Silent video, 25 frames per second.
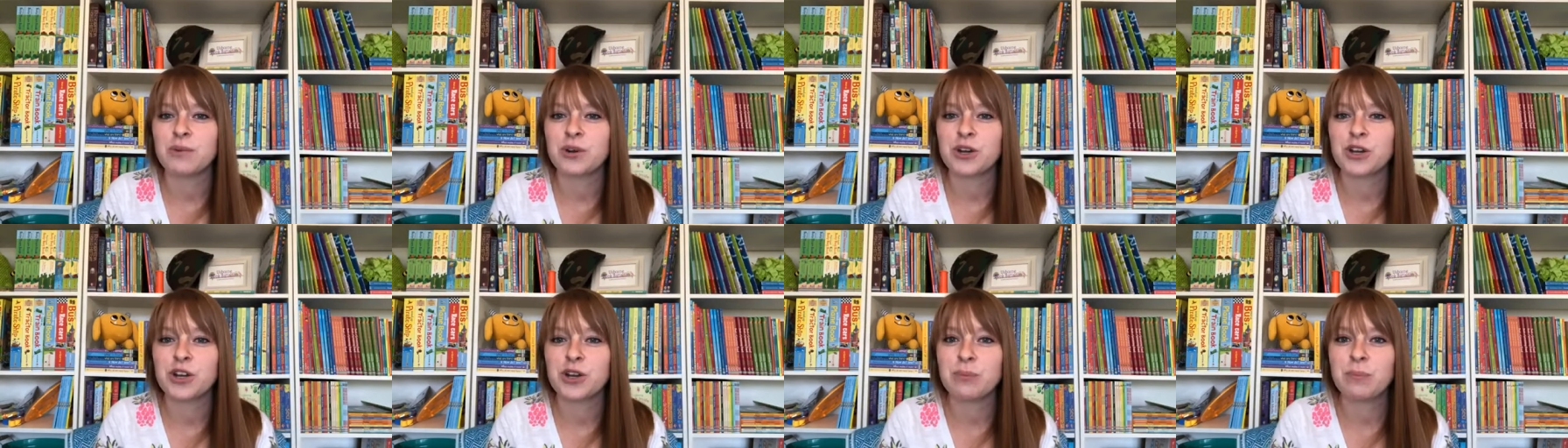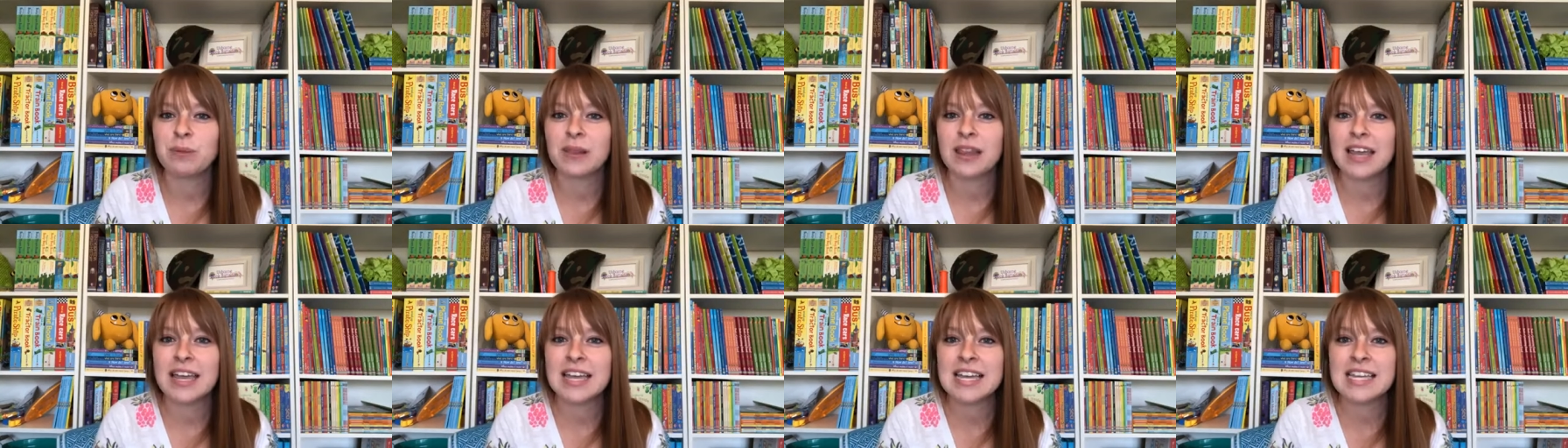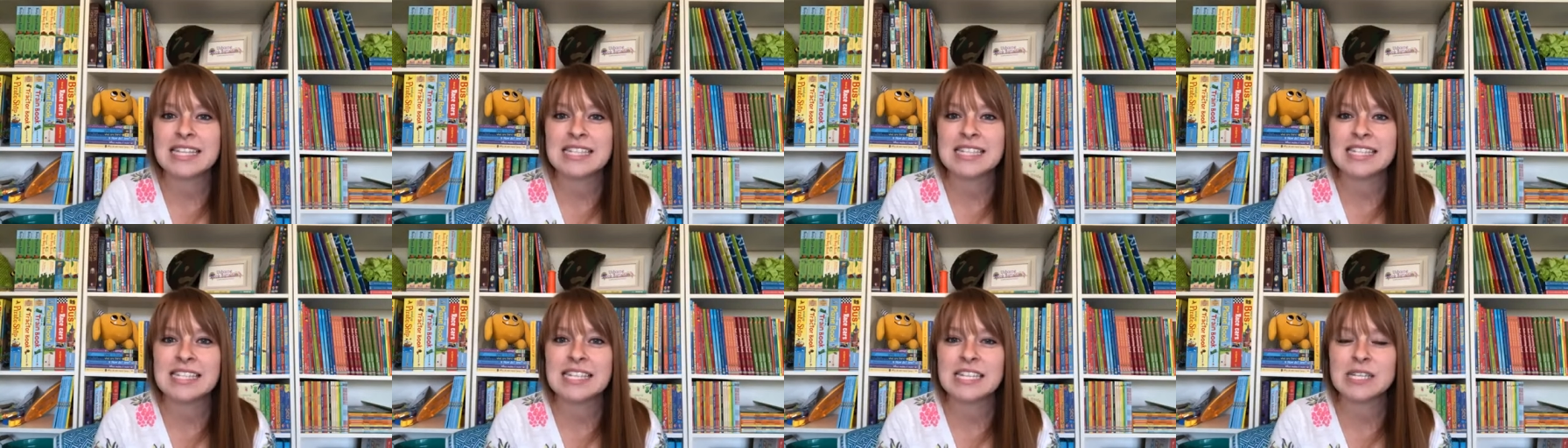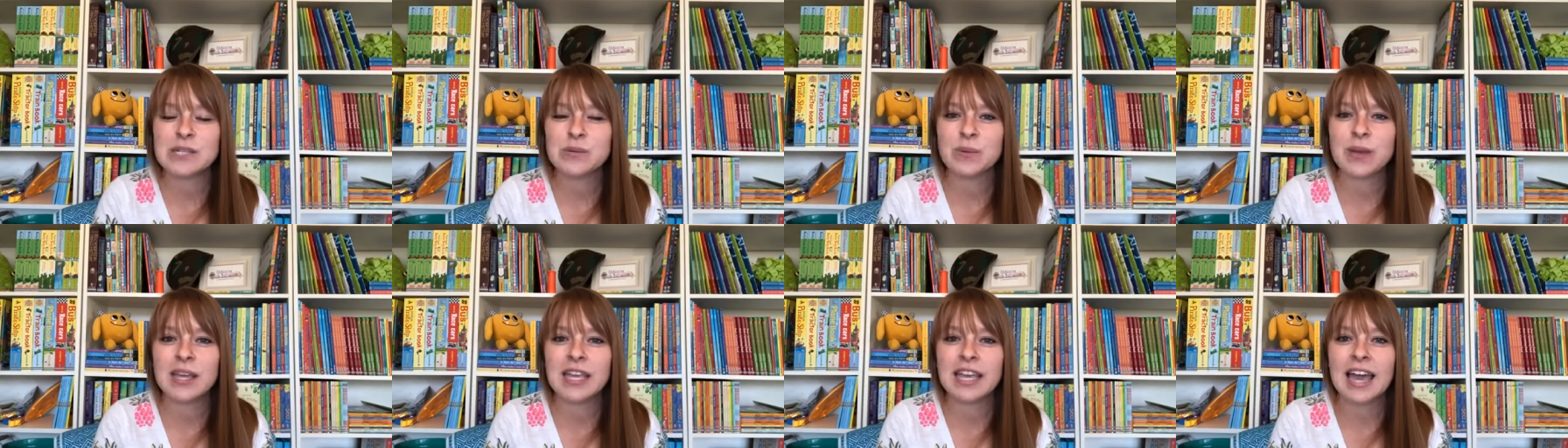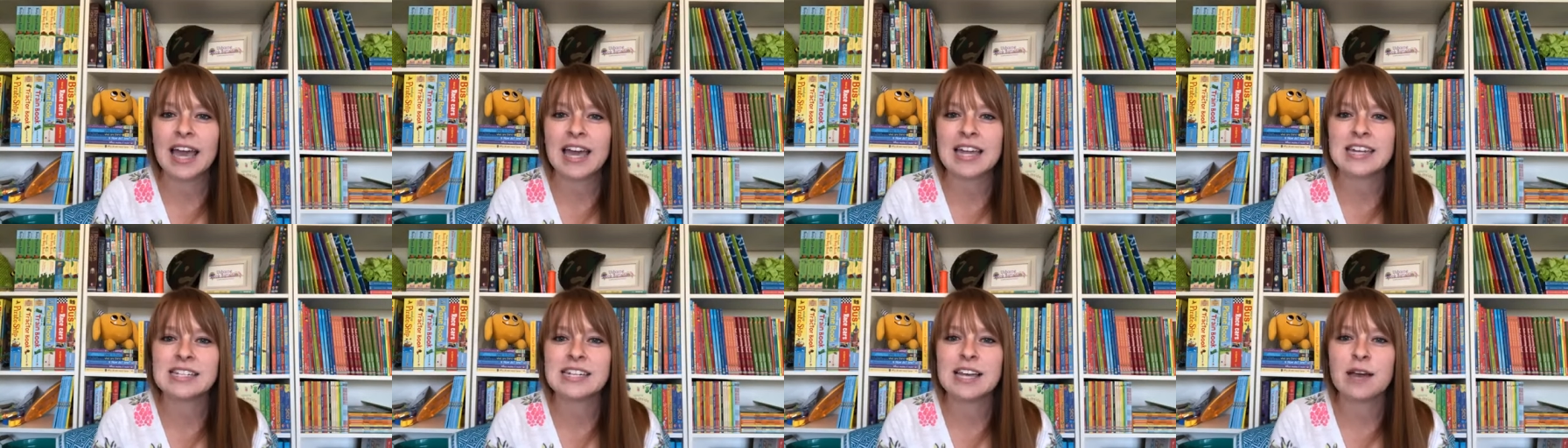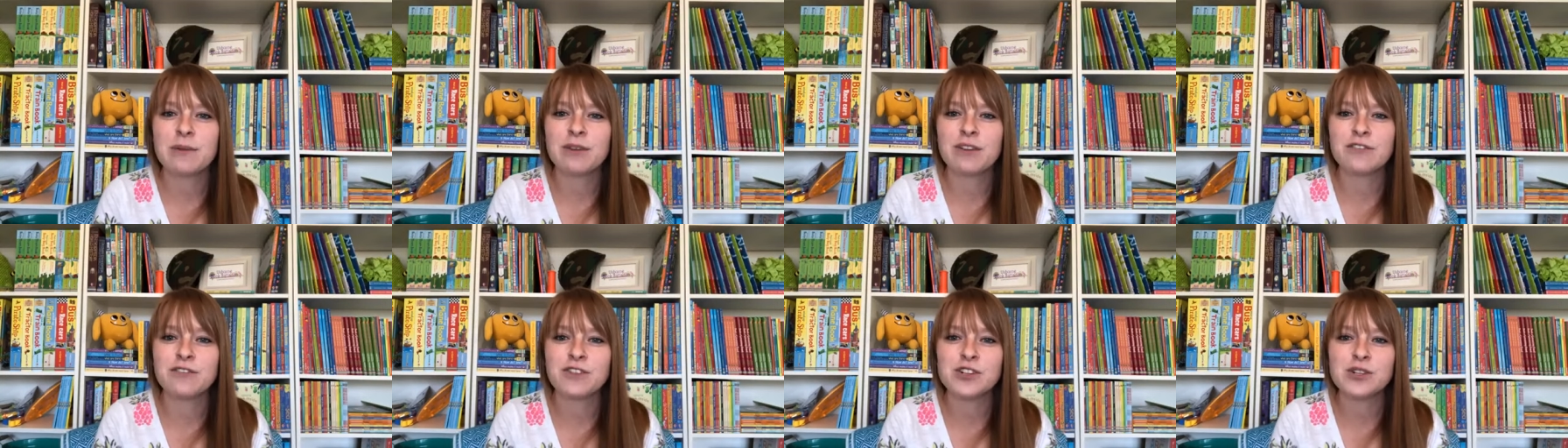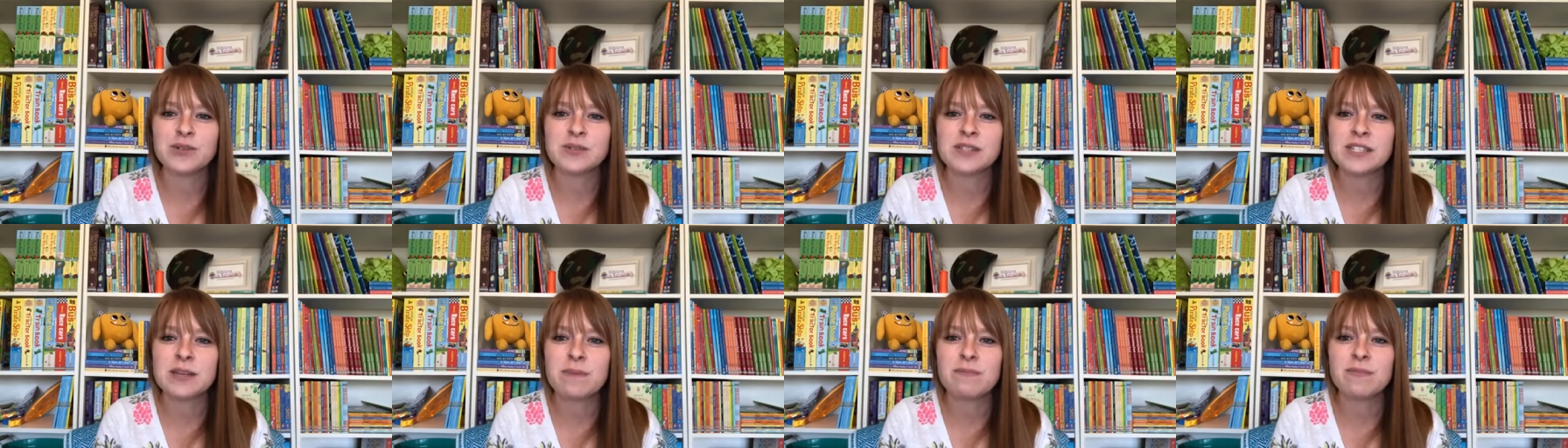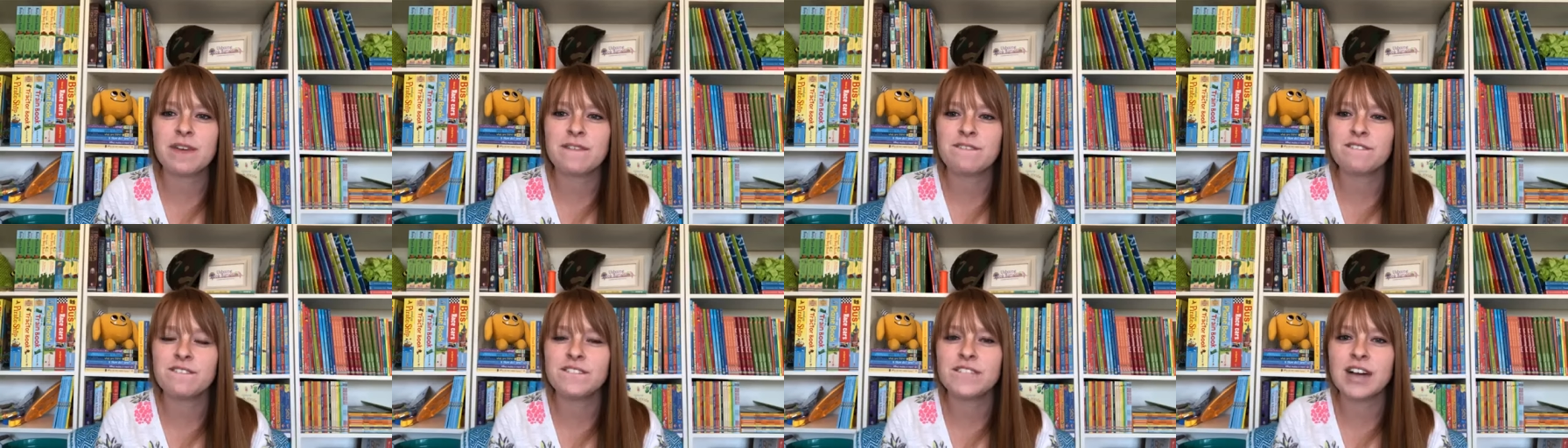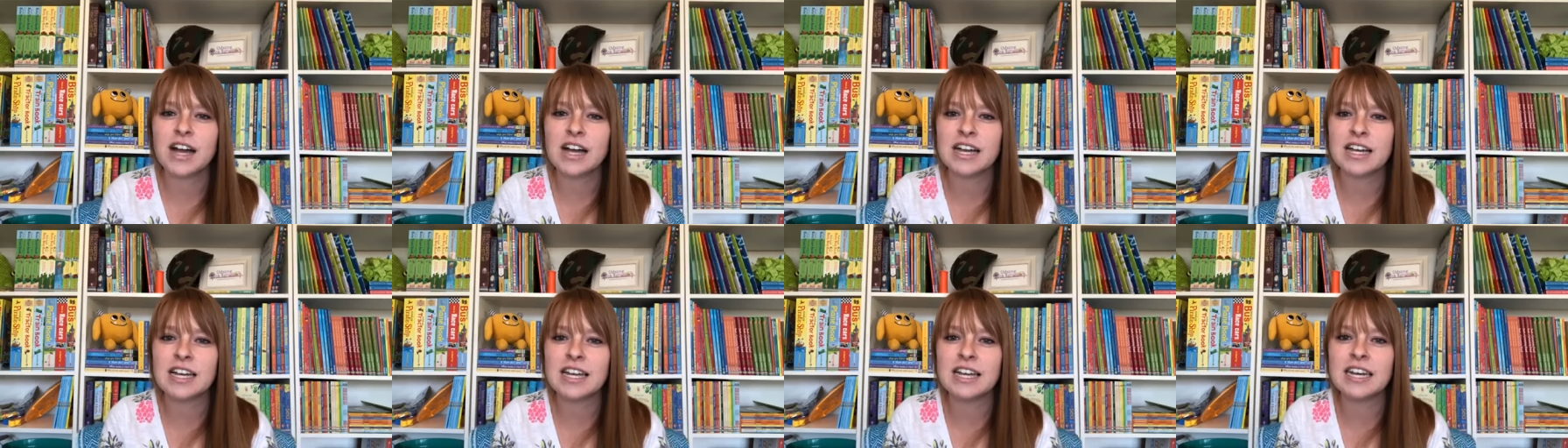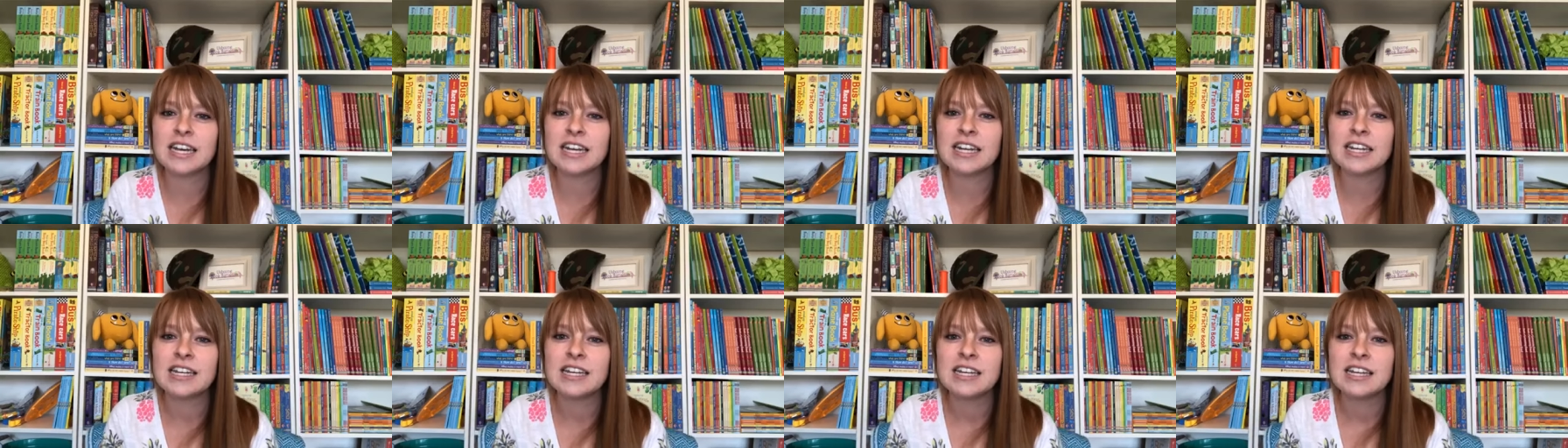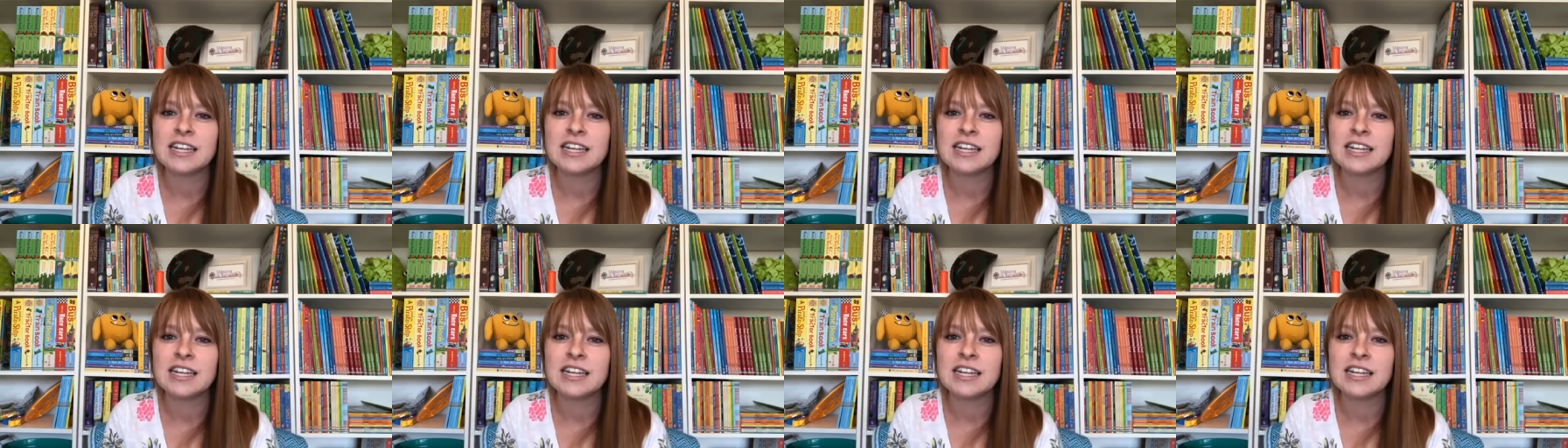What are your plans this weekend? Tell me if you're doing something fun